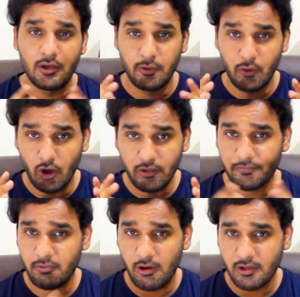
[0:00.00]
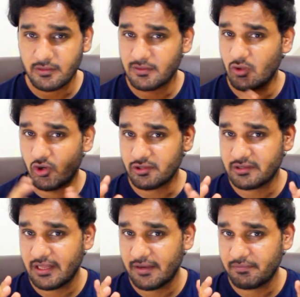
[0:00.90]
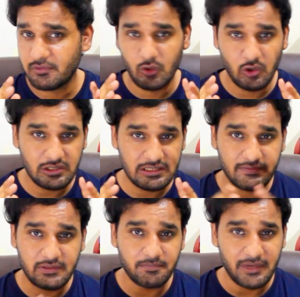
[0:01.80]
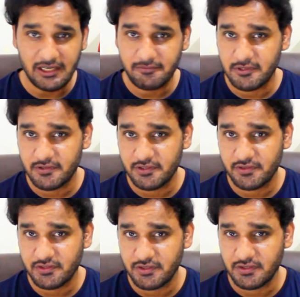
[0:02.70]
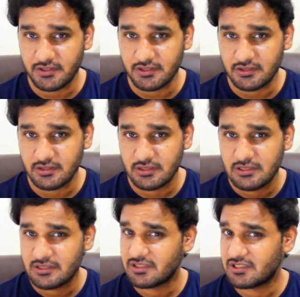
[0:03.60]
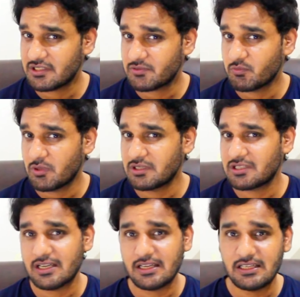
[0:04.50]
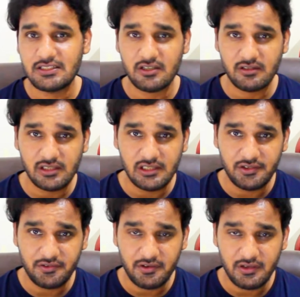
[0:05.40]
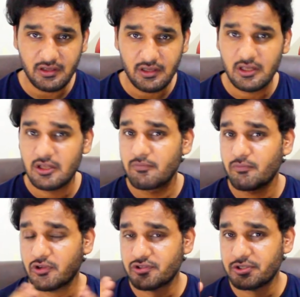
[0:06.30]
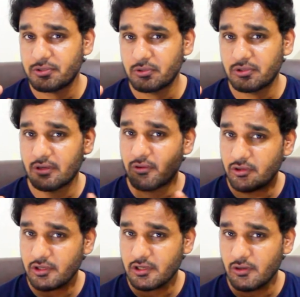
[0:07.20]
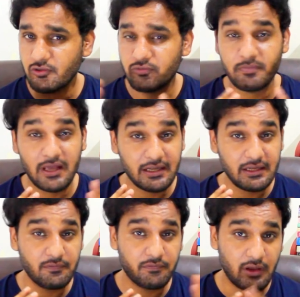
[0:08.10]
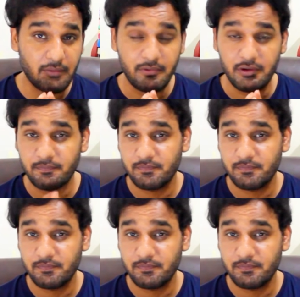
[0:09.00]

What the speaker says: Not fraud, not theft, not even bad business decision. Just one tiny journal entry posted to the wrong account back in February.